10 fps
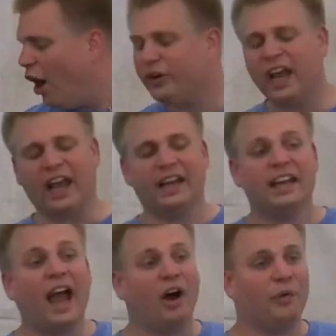Okay,
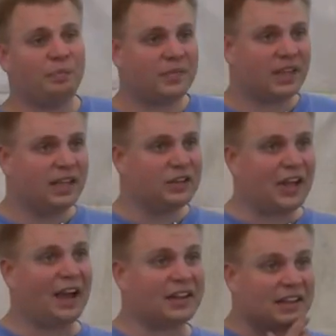now,
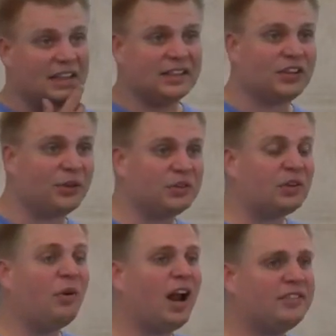now, so
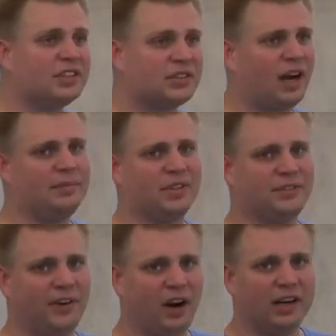so what I've described so
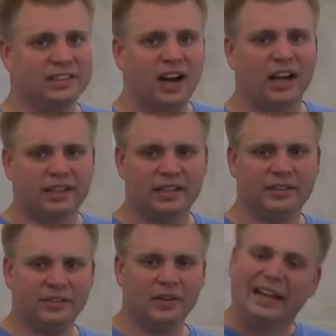far is not
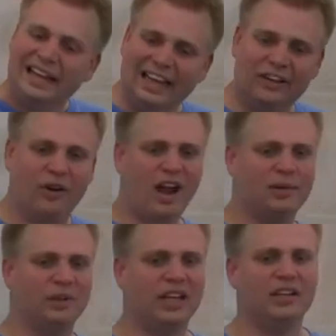
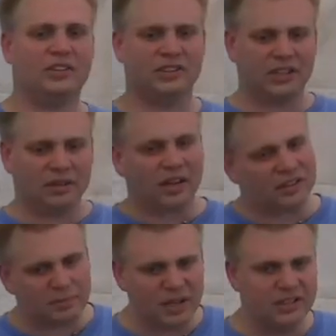incredibly interesting
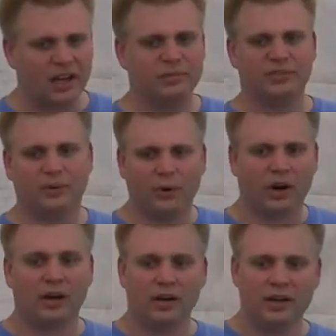because it's been done
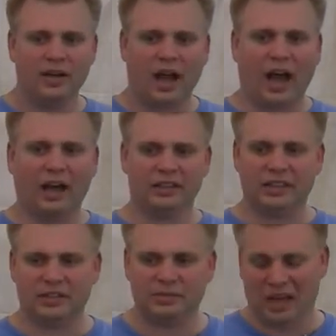before, uh,
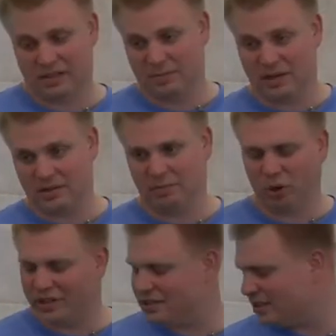it's it's been
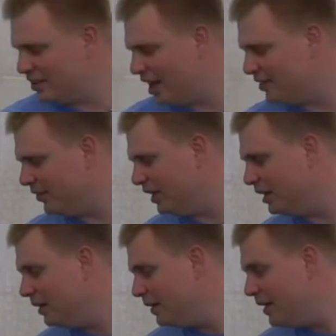employed successfully,
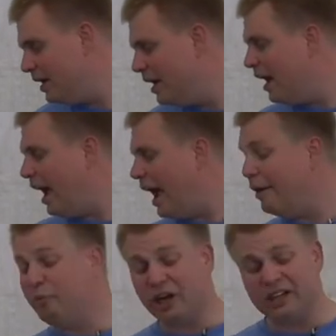
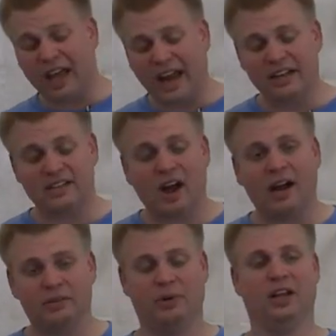uh, but it, and it's
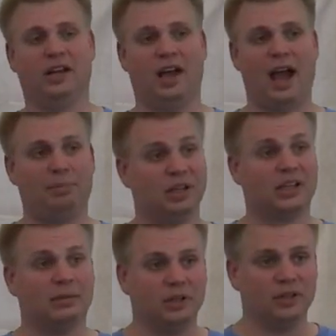not really
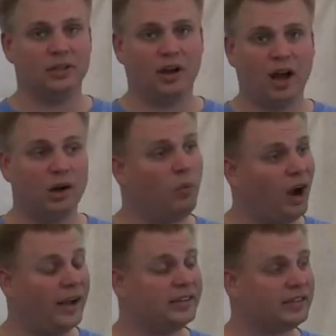applicable on a
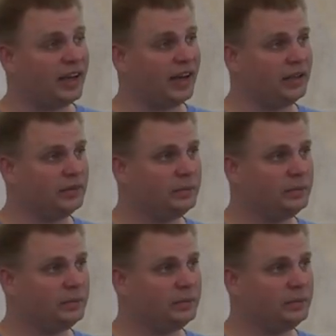wide scale.